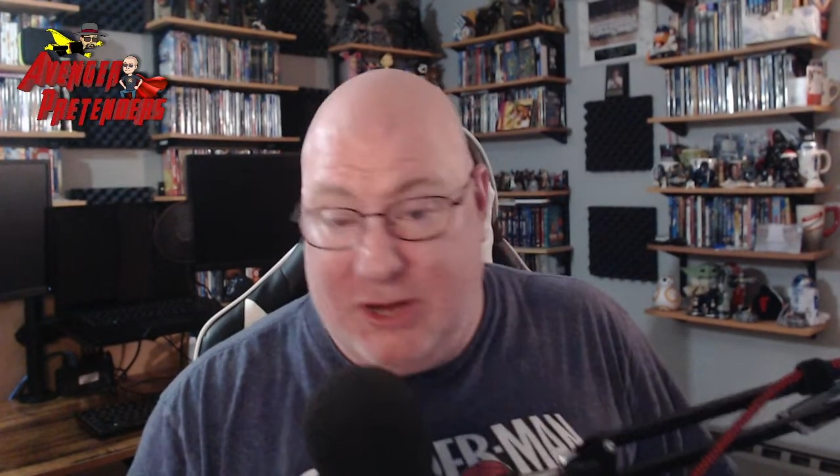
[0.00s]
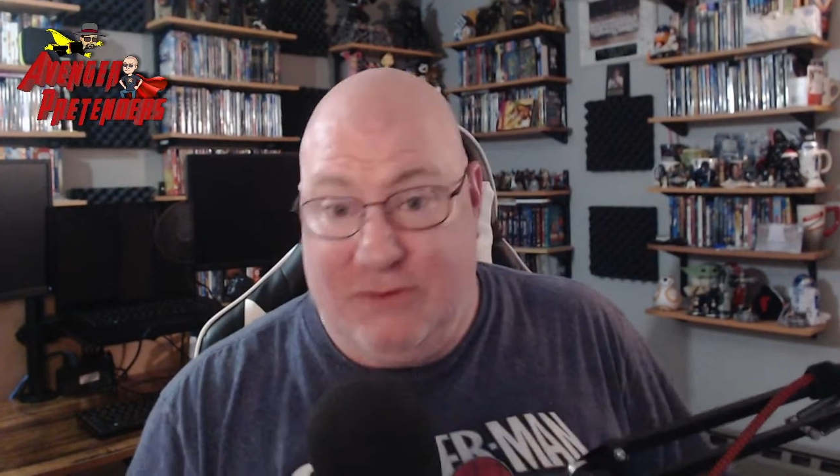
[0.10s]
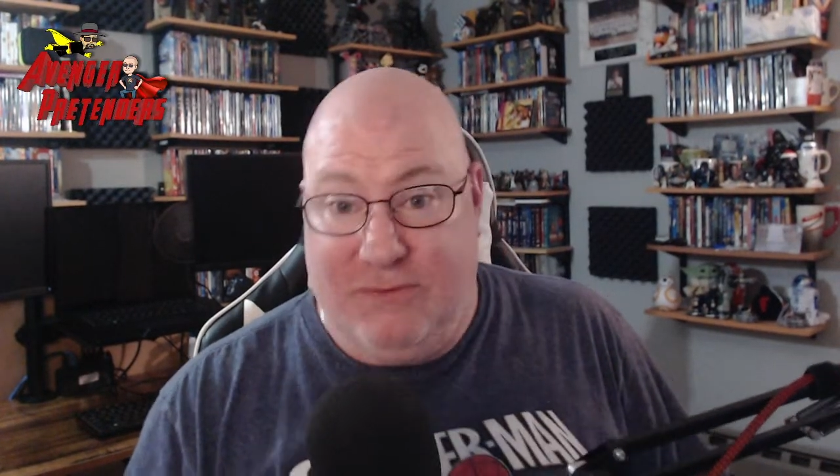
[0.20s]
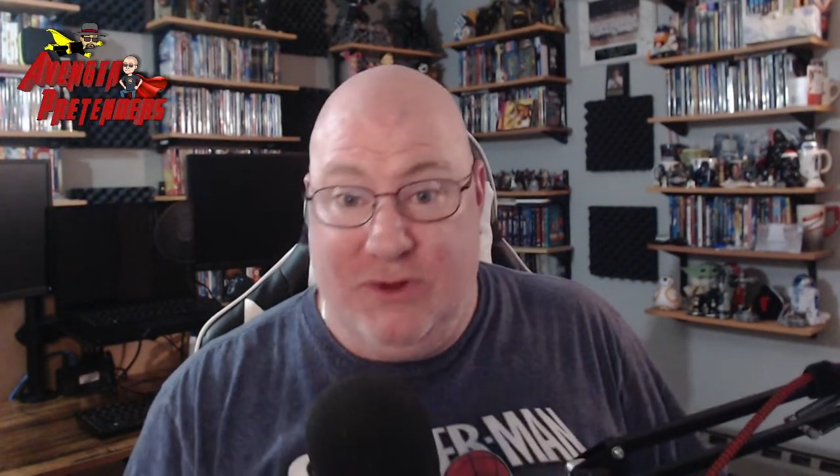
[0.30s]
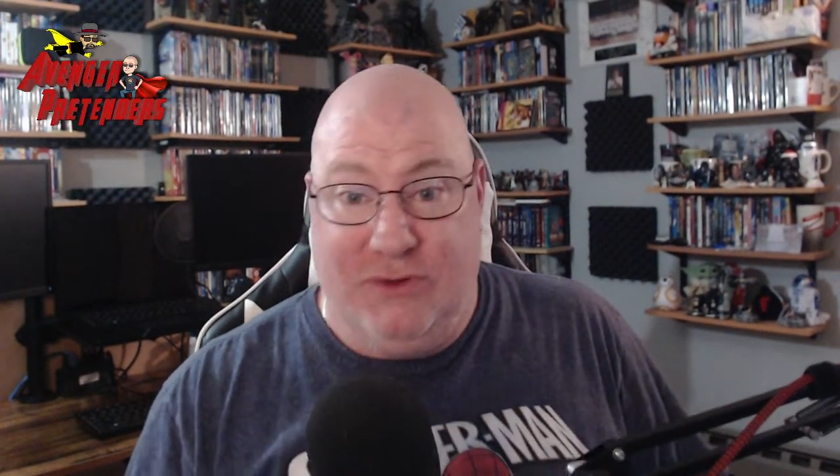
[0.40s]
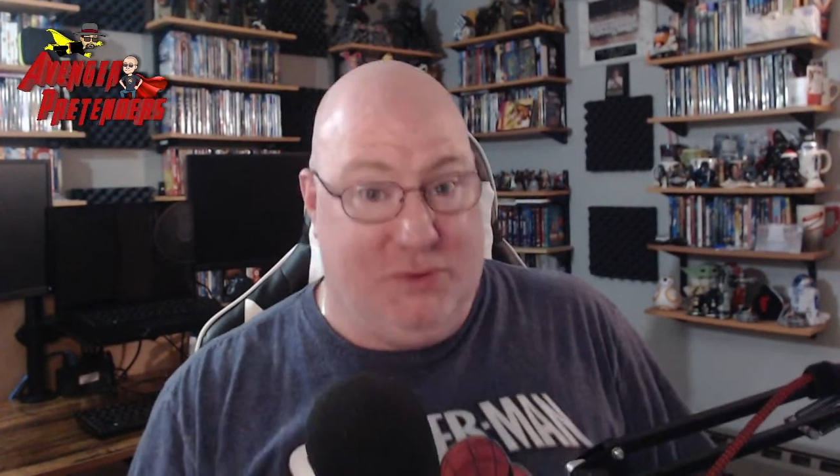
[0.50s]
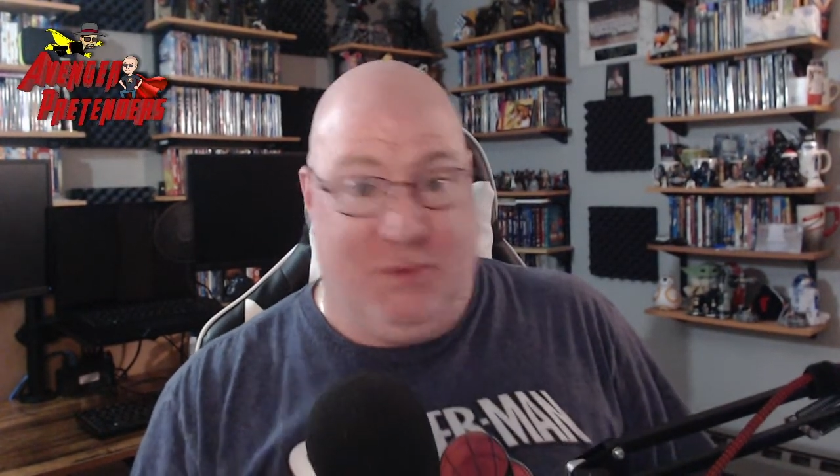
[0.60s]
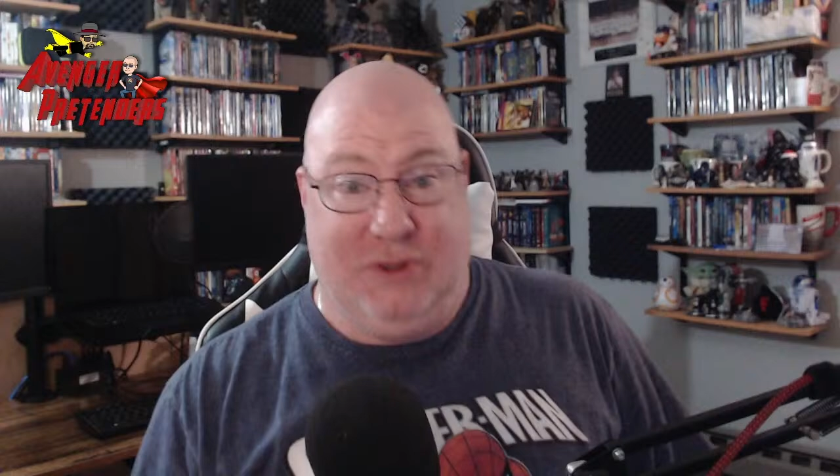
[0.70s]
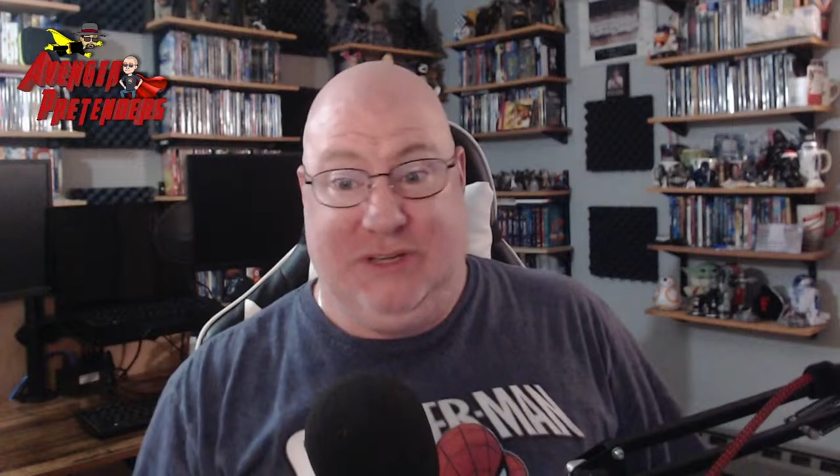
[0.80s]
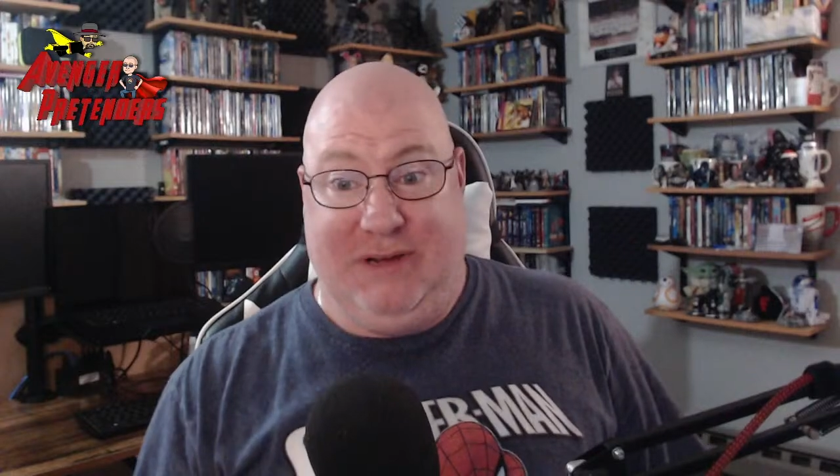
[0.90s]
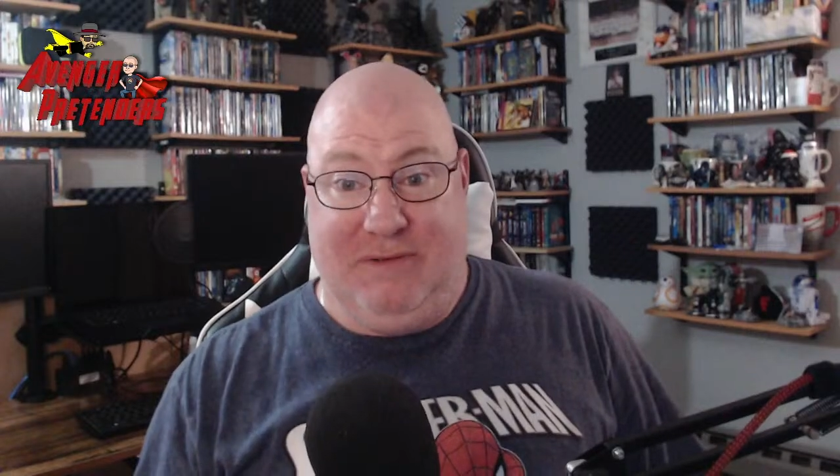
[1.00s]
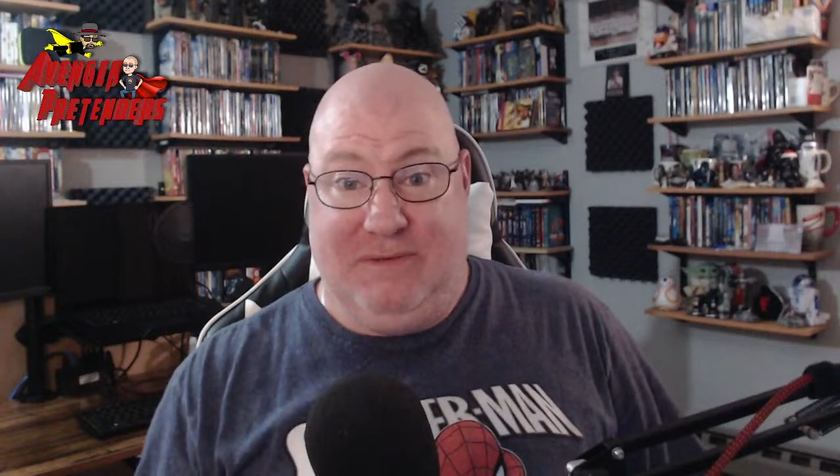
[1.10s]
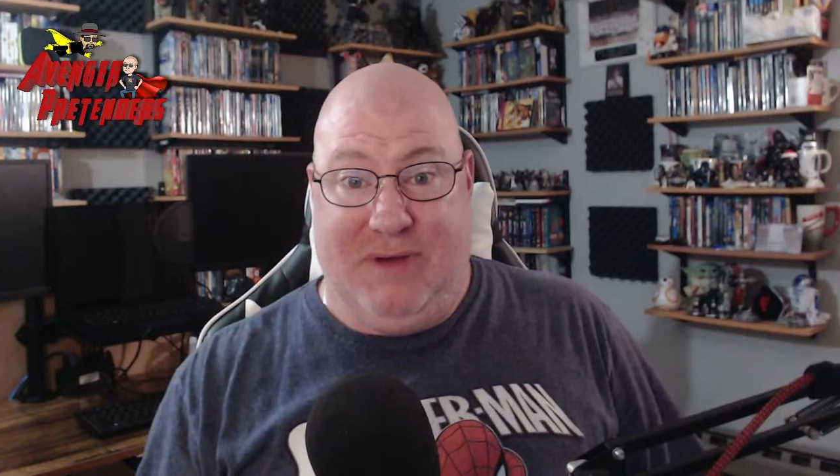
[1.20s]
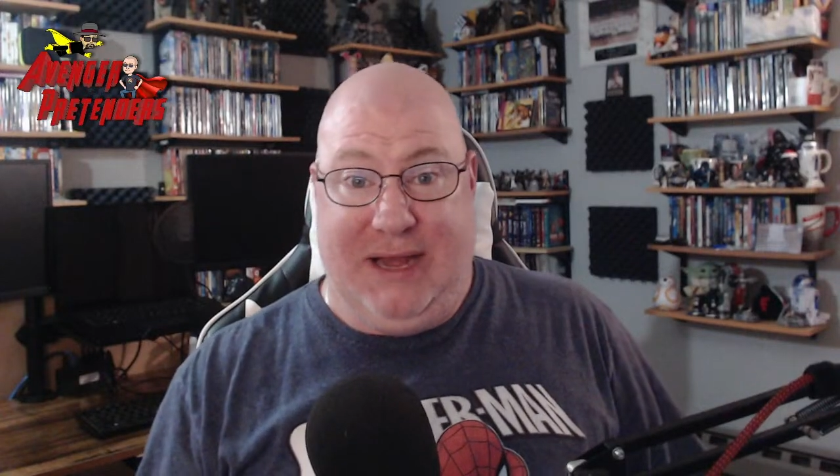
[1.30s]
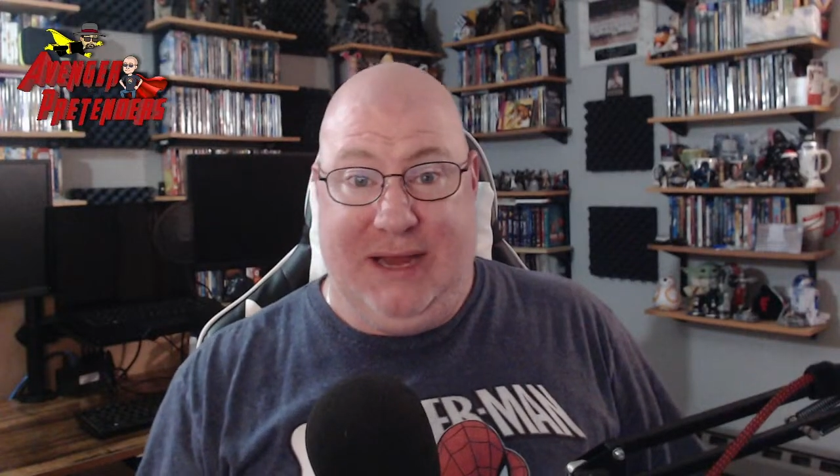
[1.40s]
confused it wasn't even
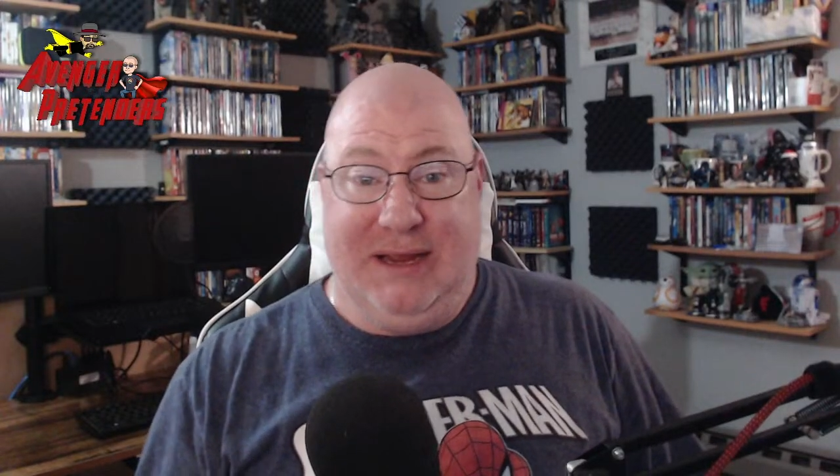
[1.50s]
funny.